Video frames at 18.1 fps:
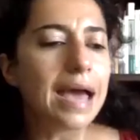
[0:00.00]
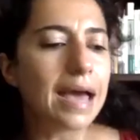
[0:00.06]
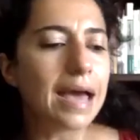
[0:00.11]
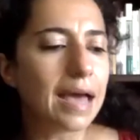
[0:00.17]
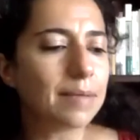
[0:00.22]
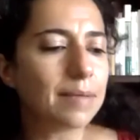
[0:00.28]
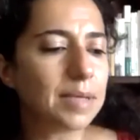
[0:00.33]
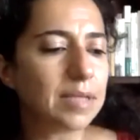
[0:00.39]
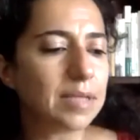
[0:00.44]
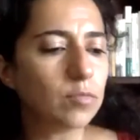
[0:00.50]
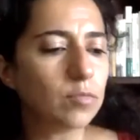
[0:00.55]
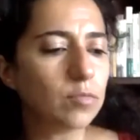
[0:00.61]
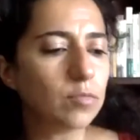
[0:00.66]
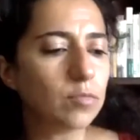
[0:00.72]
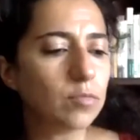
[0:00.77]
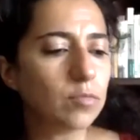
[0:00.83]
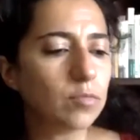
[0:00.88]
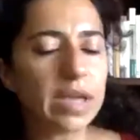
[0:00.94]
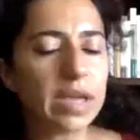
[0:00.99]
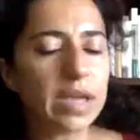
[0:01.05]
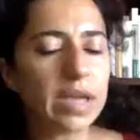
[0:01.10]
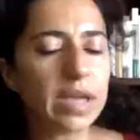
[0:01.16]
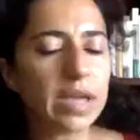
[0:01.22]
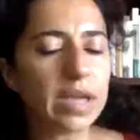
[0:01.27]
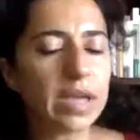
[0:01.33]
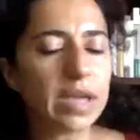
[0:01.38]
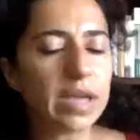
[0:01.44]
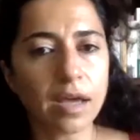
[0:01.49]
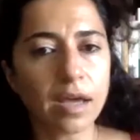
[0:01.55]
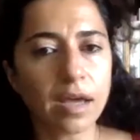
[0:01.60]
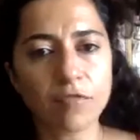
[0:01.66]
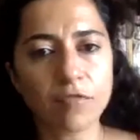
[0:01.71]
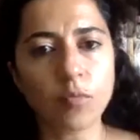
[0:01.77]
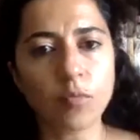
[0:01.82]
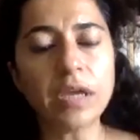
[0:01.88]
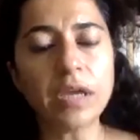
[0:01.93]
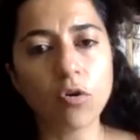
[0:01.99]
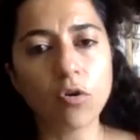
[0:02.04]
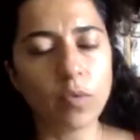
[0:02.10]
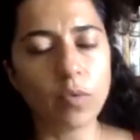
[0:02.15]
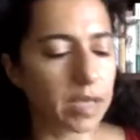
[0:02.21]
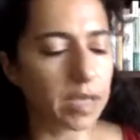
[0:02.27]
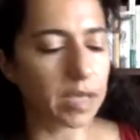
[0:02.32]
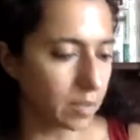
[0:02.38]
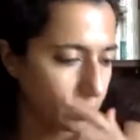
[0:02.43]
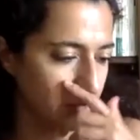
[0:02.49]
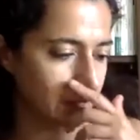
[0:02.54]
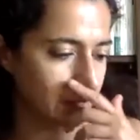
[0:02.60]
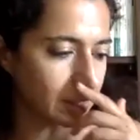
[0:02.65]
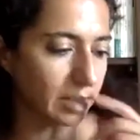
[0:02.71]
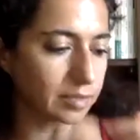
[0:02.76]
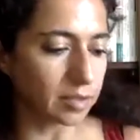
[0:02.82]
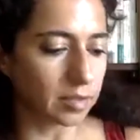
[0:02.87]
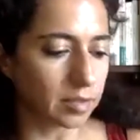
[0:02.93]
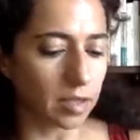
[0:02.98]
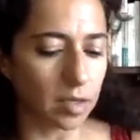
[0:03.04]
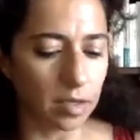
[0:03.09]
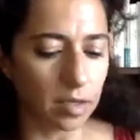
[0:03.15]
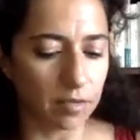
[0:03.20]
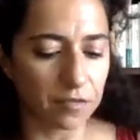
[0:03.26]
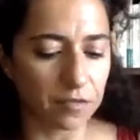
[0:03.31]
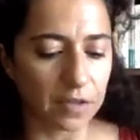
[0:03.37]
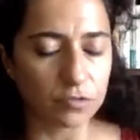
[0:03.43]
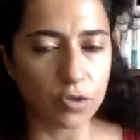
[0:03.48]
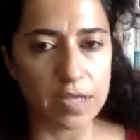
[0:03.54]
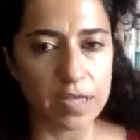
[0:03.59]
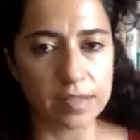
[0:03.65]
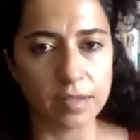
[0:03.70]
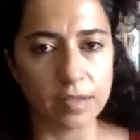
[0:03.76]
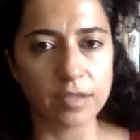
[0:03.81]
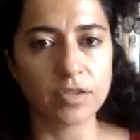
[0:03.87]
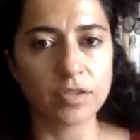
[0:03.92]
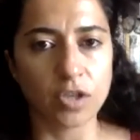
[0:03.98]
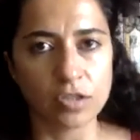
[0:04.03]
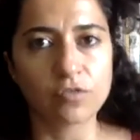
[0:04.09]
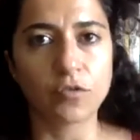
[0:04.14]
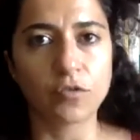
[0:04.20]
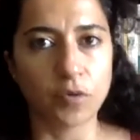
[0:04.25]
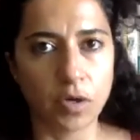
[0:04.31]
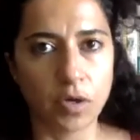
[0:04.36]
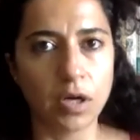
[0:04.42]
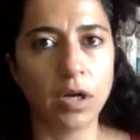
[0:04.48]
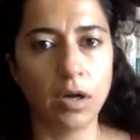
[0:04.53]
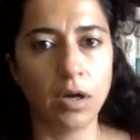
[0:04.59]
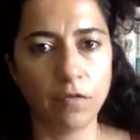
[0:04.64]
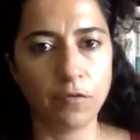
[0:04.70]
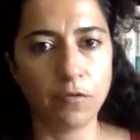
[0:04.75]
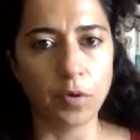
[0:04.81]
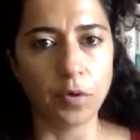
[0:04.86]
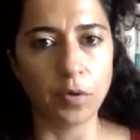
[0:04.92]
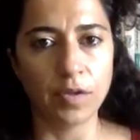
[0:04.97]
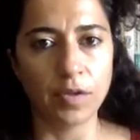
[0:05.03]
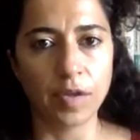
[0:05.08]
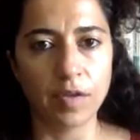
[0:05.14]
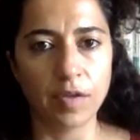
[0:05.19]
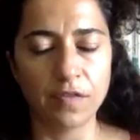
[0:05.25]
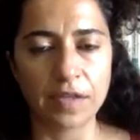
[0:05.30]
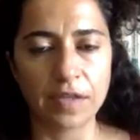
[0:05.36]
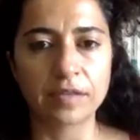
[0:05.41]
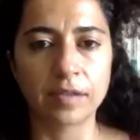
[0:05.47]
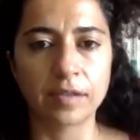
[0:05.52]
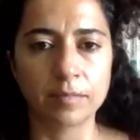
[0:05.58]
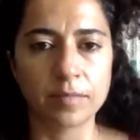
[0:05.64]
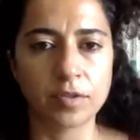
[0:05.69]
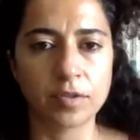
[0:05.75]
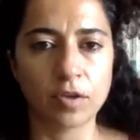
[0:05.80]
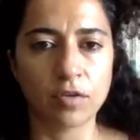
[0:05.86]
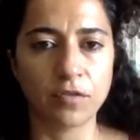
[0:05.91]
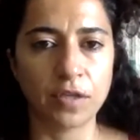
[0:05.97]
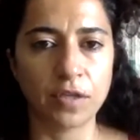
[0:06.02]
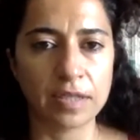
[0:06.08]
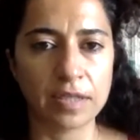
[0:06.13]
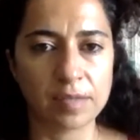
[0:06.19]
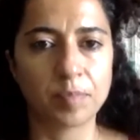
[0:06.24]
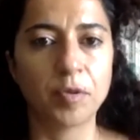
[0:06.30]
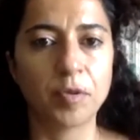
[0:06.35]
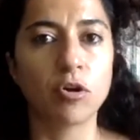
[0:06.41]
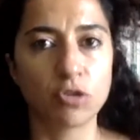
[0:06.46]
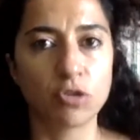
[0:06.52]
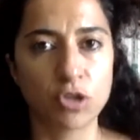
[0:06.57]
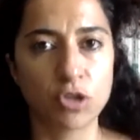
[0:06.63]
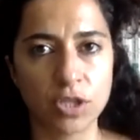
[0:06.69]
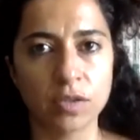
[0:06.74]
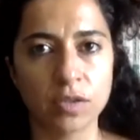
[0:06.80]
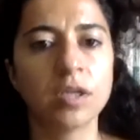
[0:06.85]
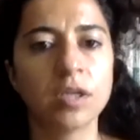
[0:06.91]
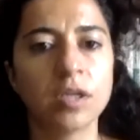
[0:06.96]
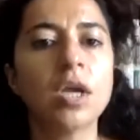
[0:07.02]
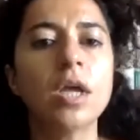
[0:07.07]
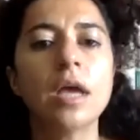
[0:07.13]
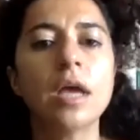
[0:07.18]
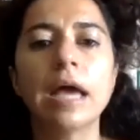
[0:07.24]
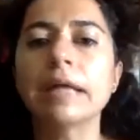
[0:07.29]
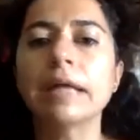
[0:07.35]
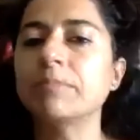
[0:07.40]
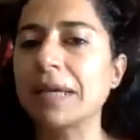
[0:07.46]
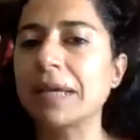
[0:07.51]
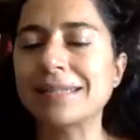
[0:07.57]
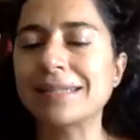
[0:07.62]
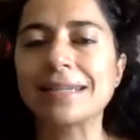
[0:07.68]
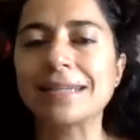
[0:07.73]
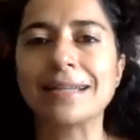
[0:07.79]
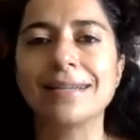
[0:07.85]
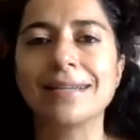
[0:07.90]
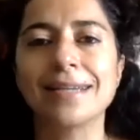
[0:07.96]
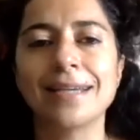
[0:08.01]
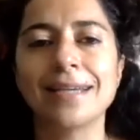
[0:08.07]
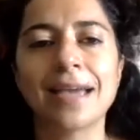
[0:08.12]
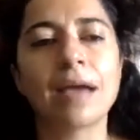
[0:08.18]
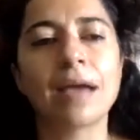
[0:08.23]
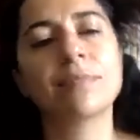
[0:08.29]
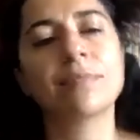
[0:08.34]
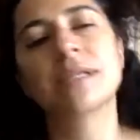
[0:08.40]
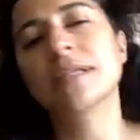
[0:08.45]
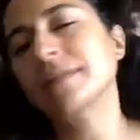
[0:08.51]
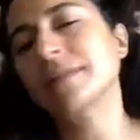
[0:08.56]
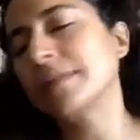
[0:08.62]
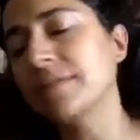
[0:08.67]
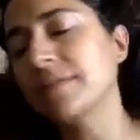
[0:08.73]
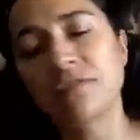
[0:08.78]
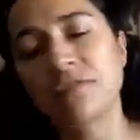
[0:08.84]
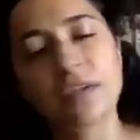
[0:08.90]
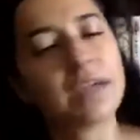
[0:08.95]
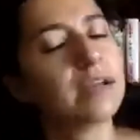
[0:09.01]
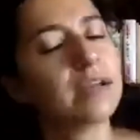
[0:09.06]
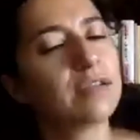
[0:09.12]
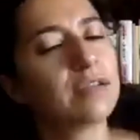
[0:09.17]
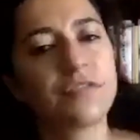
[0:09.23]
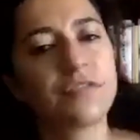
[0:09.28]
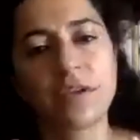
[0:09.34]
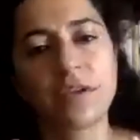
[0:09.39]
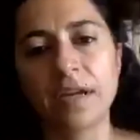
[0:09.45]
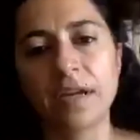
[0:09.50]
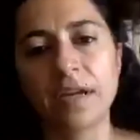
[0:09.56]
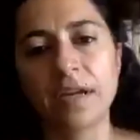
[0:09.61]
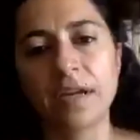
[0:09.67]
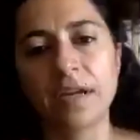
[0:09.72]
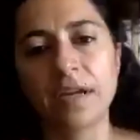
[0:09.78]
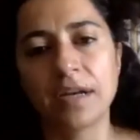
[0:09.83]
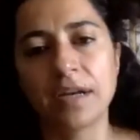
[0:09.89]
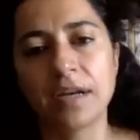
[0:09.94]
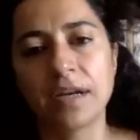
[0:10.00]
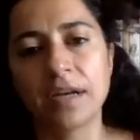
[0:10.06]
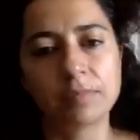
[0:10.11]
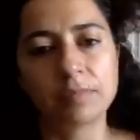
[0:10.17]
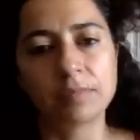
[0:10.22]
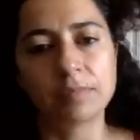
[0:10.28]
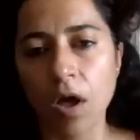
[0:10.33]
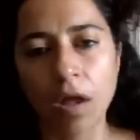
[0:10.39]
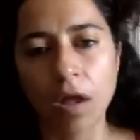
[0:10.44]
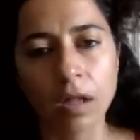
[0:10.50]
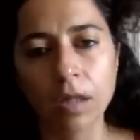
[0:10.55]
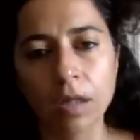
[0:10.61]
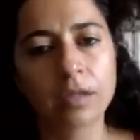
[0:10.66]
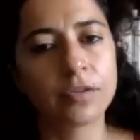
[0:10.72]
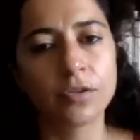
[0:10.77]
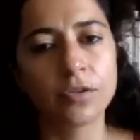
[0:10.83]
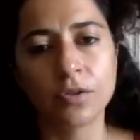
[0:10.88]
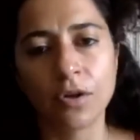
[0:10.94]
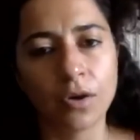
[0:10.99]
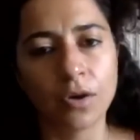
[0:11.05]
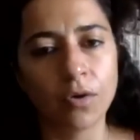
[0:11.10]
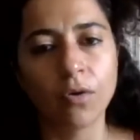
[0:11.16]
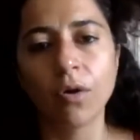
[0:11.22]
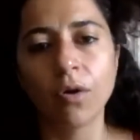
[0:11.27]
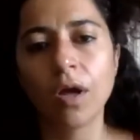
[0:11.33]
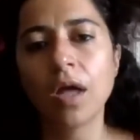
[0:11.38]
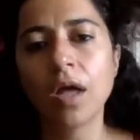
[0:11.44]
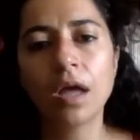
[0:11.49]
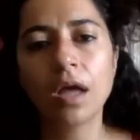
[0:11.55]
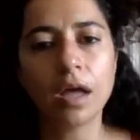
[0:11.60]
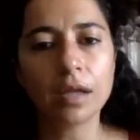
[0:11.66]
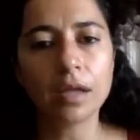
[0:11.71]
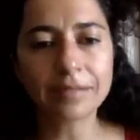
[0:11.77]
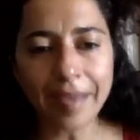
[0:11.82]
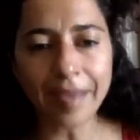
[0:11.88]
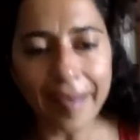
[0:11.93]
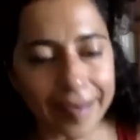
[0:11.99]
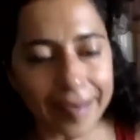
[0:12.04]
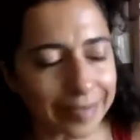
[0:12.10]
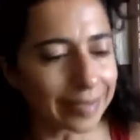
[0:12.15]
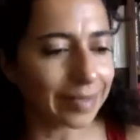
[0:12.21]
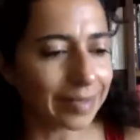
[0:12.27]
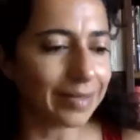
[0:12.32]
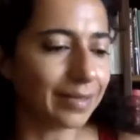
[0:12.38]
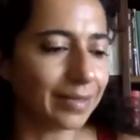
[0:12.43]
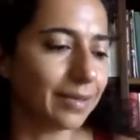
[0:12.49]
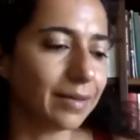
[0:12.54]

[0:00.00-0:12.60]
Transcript: I mean, we started a fundraiser just for the victims of the explosion, and basically, I mean, it's a very small, you know, a tiny